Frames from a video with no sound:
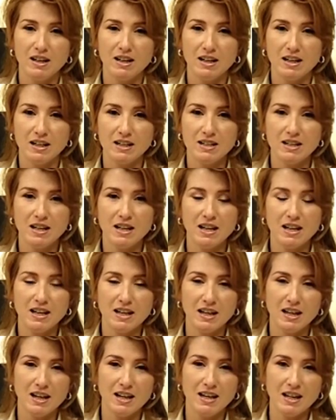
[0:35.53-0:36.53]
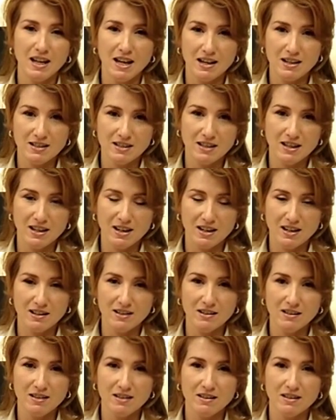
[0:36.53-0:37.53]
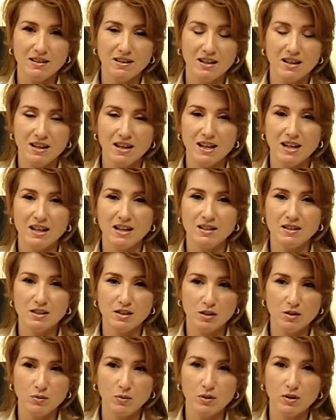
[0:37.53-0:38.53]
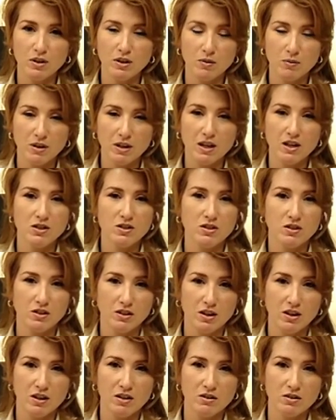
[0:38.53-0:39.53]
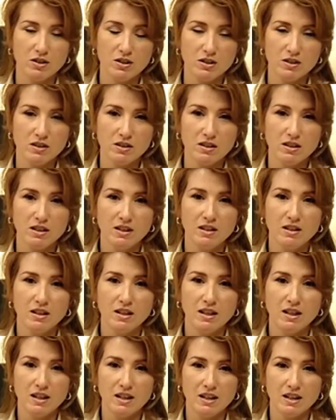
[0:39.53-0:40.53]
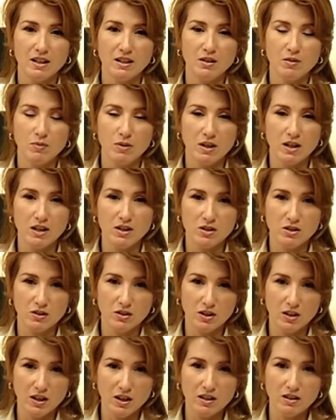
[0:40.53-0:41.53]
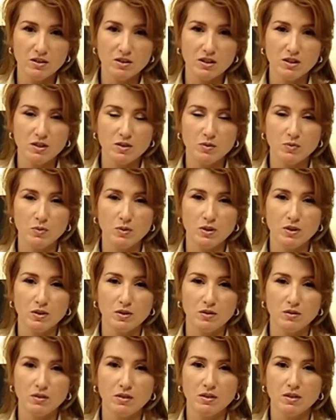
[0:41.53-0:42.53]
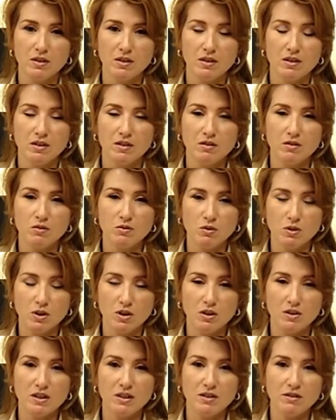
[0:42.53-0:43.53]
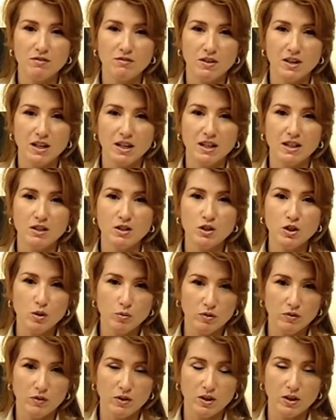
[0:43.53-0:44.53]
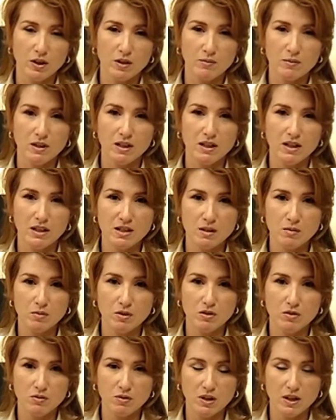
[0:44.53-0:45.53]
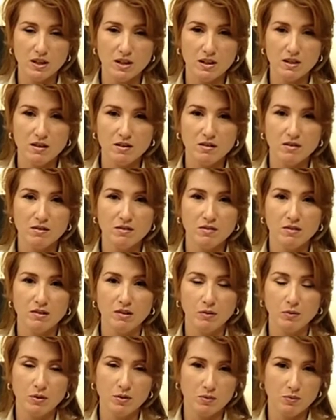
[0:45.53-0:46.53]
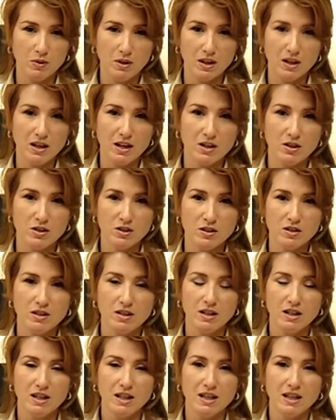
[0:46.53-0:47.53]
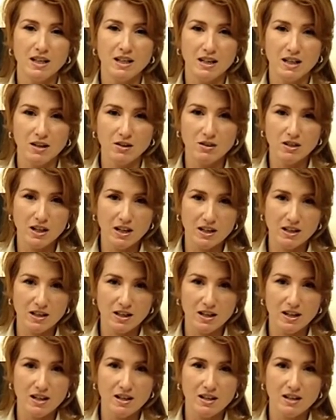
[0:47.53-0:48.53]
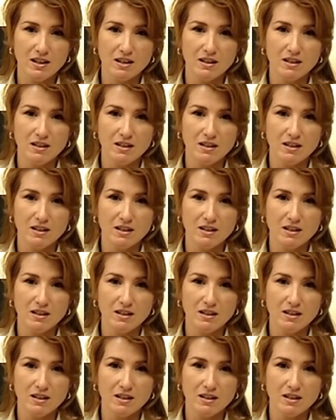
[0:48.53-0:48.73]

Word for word: I take a CAT scan and sit with our radiation oncologist, and the radiation oncologist will draw and define a tumor volume that needs to be treated with radiation, and I'll take that